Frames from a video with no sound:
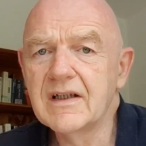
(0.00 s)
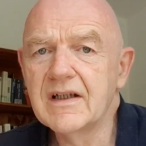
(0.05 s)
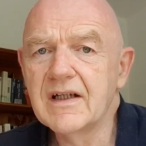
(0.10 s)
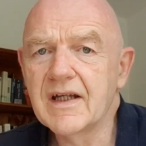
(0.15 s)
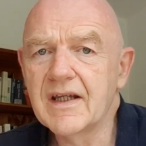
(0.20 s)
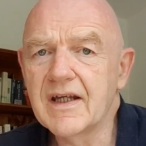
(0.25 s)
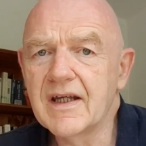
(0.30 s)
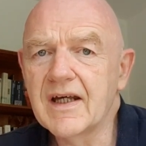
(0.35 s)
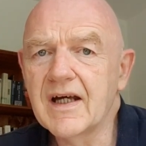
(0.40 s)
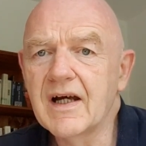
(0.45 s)
And
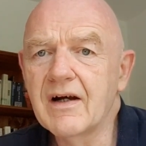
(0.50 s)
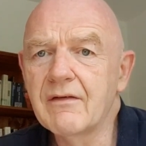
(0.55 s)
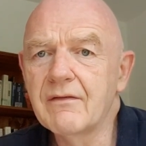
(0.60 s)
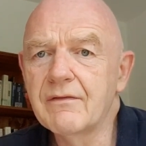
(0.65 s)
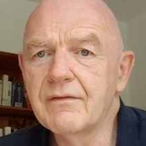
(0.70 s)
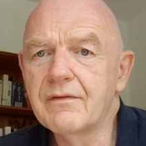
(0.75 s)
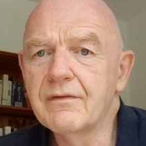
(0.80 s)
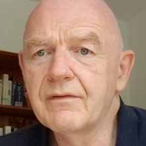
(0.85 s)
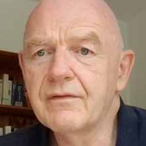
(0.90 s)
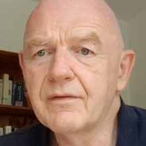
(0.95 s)
I have
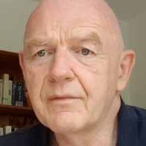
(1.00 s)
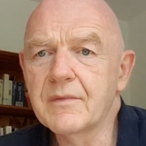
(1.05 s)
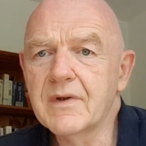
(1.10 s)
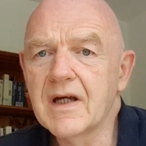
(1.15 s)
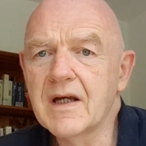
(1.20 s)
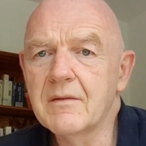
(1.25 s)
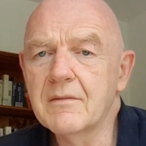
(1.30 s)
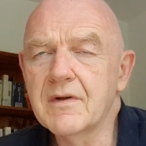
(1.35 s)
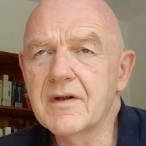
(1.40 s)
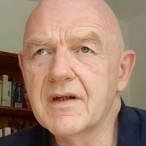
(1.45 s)
from
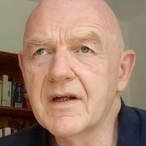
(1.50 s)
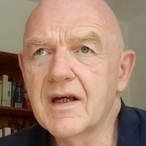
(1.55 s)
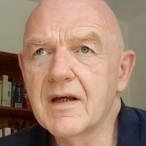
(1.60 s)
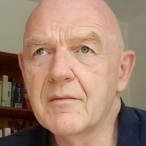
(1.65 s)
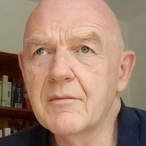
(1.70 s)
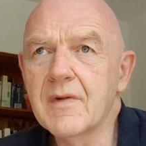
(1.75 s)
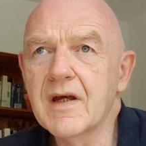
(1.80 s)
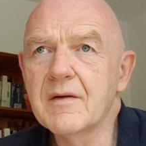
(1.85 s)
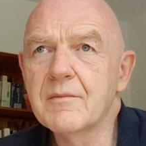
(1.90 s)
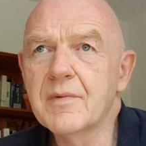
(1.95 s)
time to time
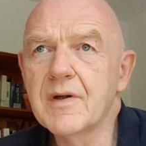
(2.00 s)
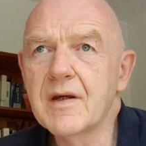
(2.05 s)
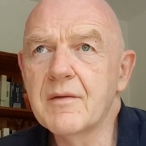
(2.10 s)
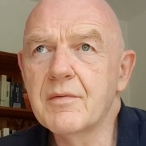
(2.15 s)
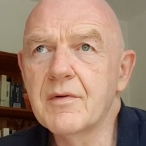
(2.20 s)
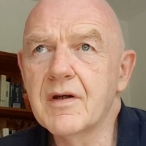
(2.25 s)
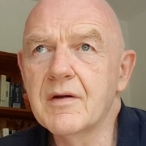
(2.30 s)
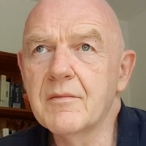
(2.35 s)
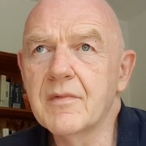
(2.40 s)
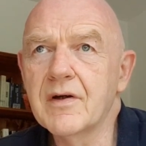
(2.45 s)
met people
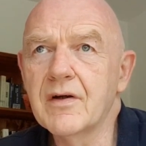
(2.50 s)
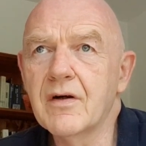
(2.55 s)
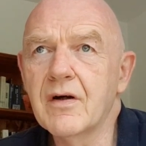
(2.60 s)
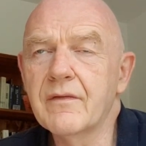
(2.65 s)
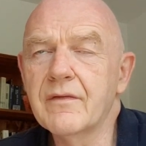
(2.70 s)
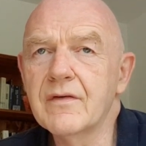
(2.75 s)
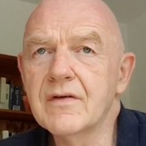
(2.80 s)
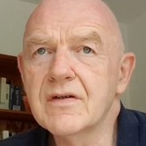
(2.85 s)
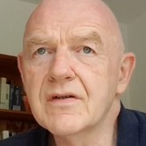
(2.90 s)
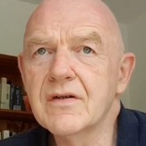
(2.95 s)
in my
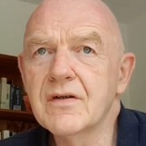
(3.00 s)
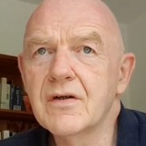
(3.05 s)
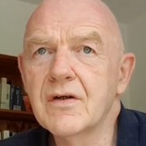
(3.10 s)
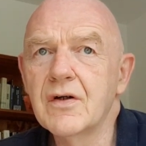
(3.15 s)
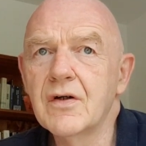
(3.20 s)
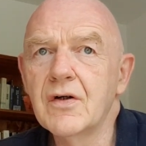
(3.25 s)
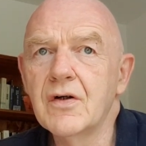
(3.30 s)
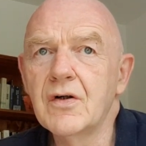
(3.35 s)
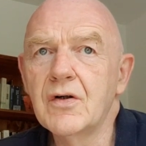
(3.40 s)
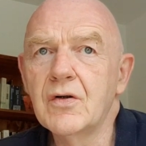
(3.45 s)
office
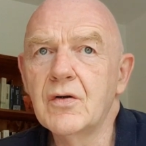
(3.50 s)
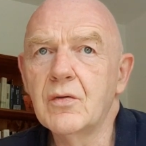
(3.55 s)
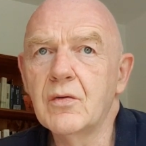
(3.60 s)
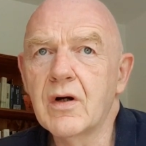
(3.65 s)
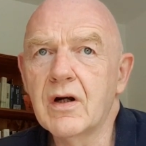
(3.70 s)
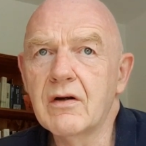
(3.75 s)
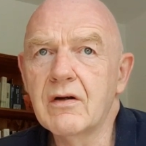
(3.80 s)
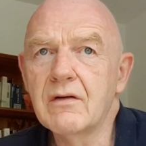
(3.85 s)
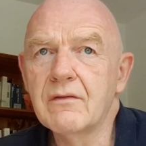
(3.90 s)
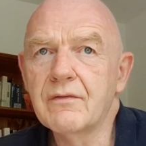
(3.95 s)
who
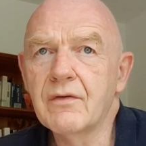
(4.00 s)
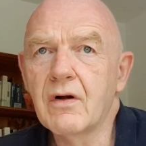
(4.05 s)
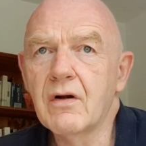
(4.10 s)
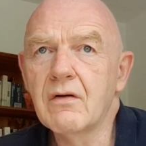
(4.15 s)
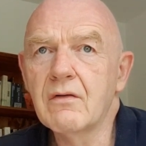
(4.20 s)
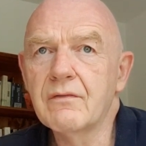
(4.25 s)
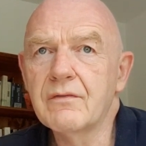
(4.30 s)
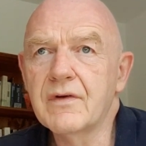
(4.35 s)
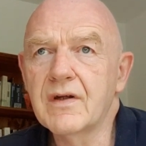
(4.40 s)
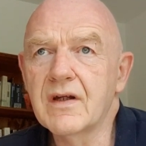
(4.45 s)
are
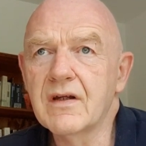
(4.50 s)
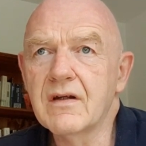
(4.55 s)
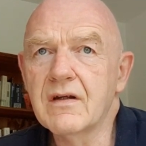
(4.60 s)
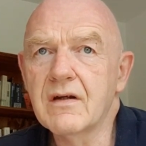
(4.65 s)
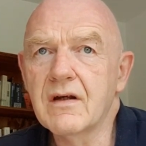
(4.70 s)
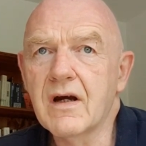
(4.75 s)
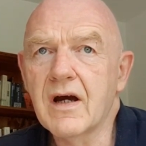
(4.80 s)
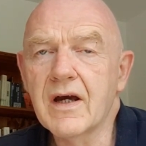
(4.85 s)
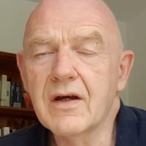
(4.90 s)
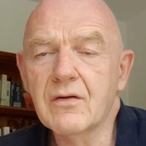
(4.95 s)
involved in
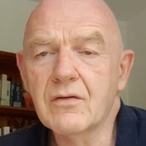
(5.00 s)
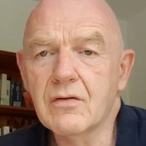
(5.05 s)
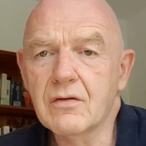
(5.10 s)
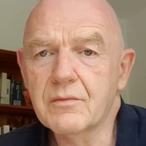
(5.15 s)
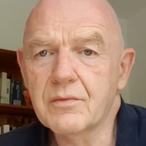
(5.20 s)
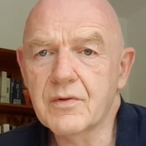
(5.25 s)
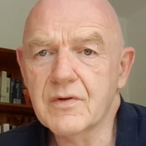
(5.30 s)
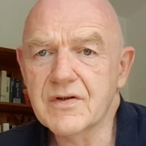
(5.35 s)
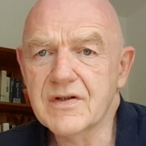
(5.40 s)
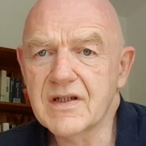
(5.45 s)
high court
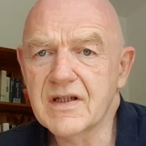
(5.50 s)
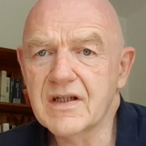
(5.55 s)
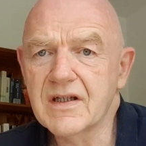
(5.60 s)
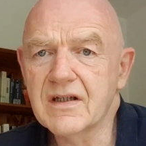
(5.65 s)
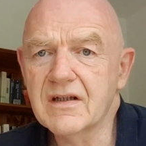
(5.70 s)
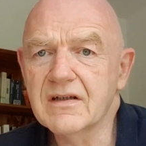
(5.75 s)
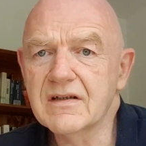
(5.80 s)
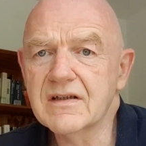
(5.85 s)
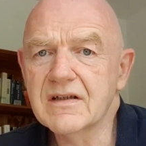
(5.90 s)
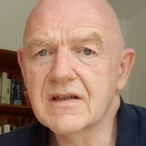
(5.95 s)

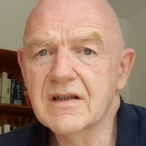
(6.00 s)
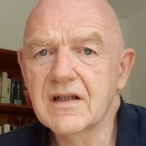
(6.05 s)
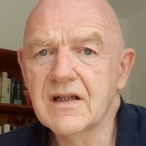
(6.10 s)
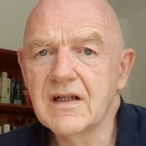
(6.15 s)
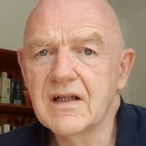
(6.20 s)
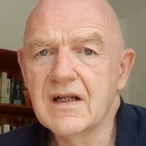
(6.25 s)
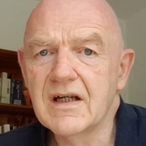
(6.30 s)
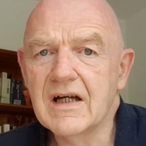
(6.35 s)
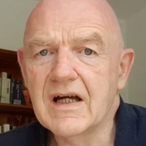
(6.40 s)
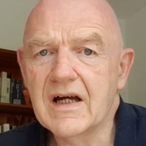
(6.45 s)
proceedings
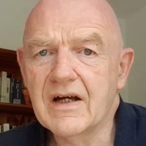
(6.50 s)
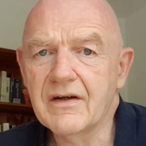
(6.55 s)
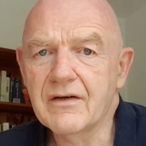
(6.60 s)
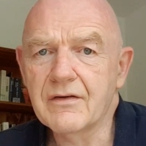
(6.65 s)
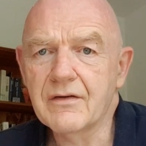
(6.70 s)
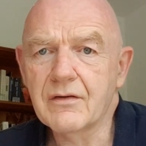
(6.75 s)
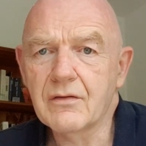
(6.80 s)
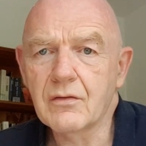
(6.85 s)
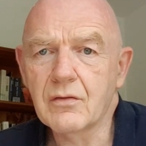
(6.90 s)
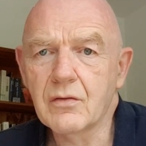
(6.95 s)

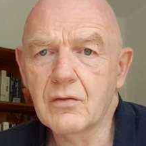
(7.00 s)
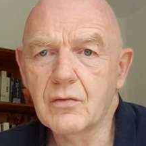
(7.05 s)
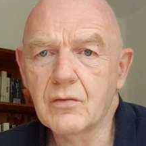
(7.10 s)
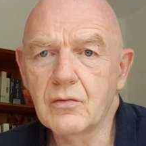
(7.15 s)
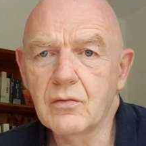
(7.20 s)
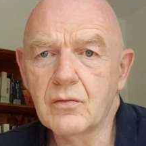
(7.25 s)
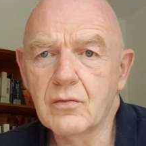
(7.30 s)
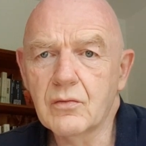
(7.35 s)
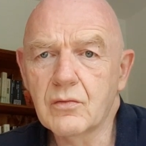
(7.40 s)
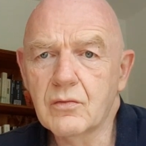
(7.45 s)
and
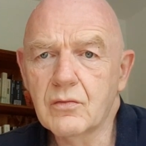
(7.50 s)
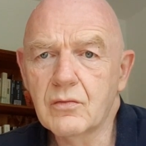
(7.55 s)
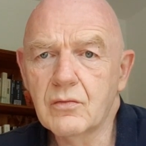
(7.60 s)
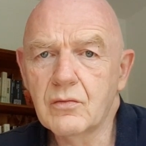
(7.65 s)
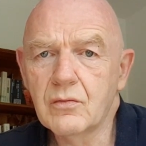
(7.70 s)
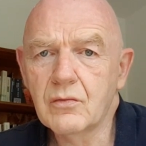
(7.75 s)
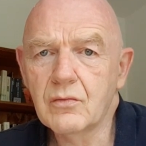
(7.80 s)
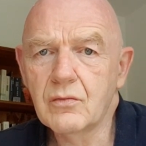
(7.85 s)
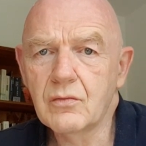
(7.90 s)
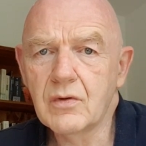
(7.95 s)
who,
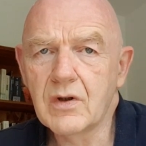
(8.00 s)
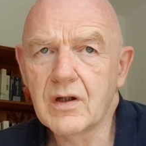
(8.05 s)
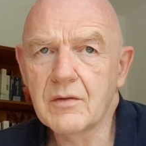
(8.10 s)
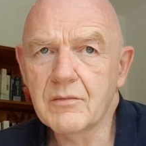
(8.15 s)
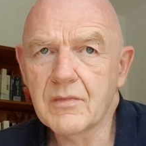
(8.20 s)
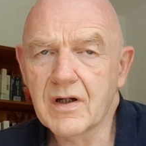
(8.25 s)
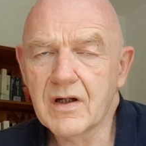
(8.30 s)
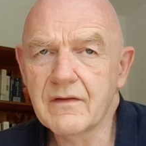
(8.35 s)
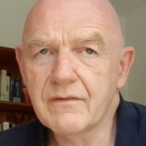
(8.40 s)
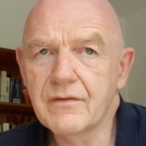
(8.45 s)
in
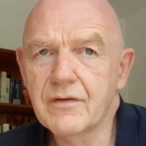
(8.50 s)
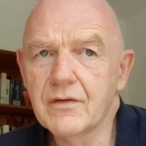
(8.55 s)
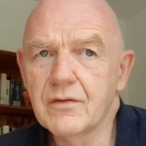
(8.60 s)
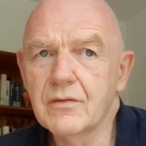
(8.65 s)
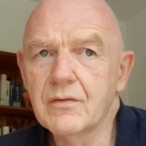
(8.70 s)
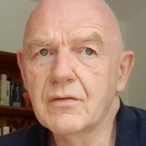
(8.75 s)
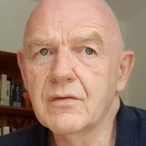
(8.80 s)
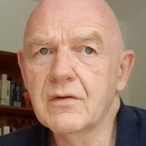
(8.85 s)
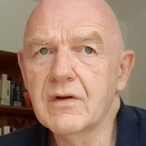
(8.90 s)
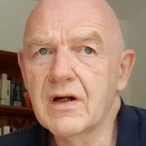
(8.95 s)
my
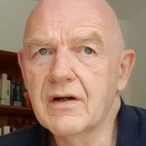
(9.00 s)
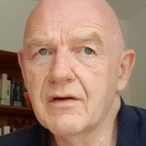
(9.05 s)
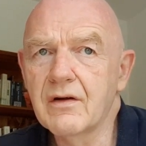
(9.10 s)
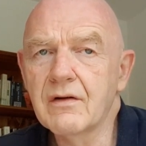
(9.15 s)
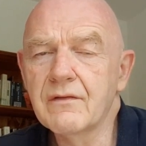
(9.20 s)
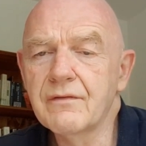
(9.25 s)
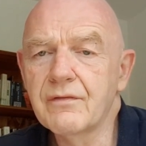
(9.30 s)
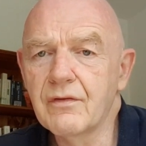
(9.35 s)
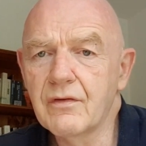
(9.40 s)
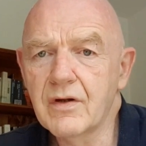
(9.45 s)
view, are not
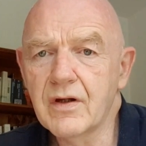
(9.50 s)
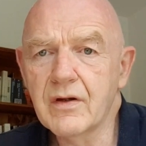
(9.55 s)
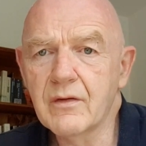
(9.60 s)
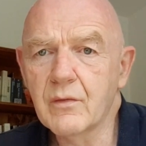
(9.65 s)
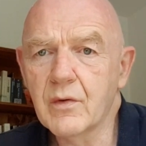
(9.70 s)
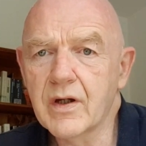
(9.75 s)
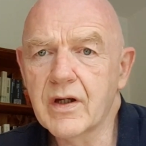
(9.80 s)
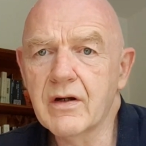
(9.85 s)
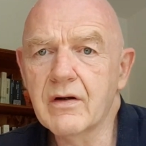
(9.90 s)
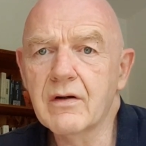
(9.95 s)
fully
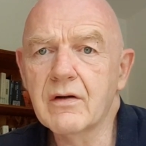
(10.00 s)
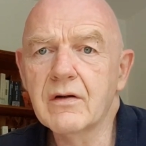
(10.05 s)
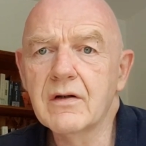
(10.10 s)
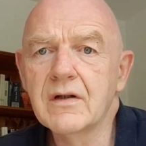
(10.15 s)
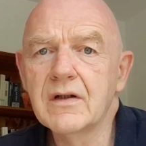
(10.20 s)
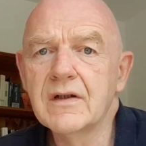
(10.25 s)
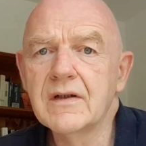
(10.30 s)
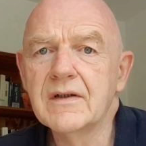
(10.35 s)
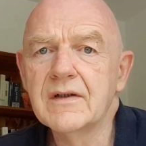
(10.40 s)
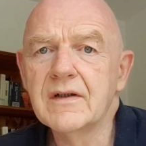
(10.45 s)
aware
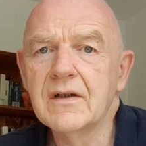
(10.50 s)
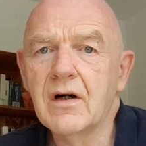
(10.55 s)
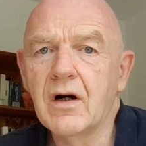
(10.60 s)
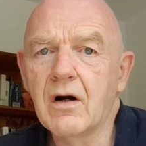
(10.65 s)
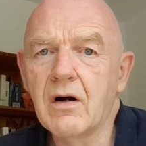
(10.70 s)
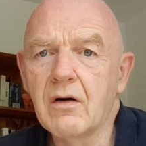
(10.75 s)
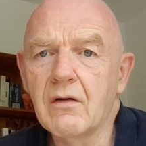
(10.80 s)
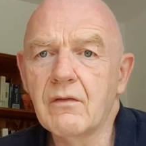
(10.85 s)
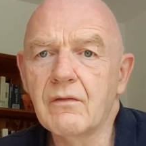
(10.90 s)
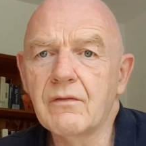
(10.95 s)

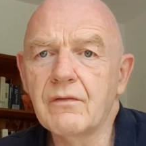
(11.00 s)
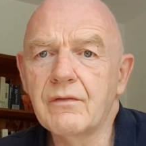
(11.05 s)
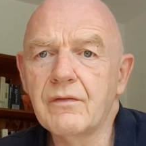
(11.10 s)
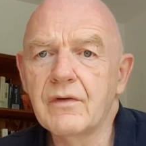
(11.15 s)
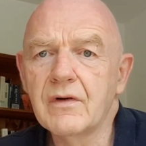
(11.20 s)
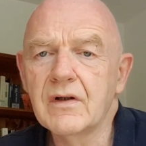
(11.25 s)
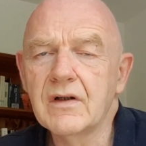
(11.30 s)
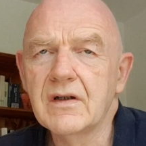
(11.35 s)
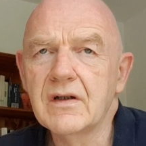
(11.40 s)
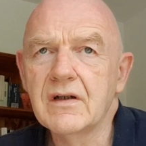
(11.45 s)
of
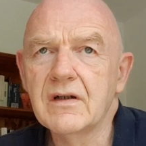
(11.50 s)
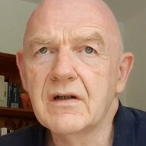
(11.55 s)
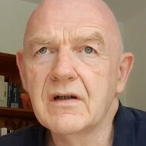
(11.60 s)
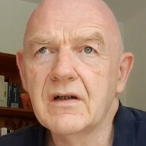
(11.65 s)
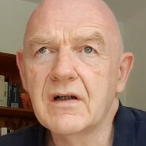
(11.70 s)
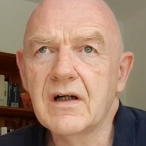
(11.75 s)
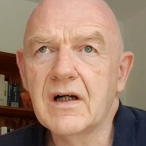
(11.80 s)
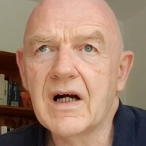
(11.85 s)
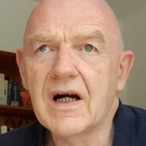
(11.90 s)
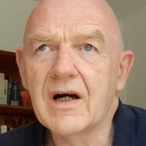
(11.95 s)

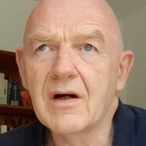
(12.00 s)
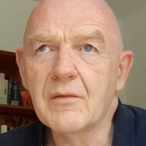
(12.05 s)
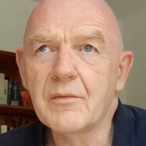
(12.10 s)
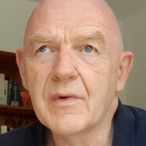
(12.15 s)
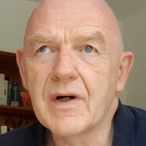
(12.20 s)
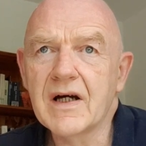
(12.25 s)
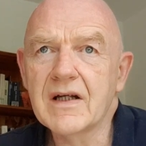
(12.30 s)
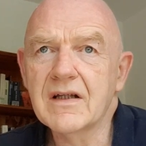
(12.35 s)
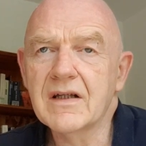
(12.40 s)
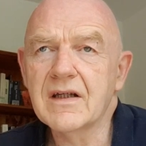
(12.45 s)
how
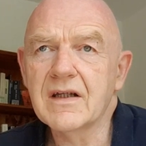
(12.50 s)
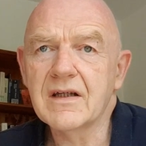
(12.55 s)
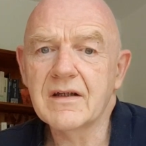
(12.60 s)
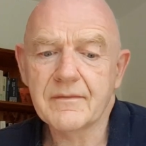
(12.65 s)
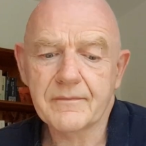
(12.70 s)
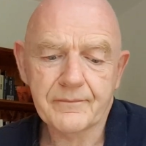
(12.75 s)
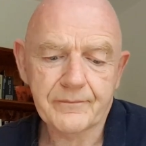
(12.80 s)
badly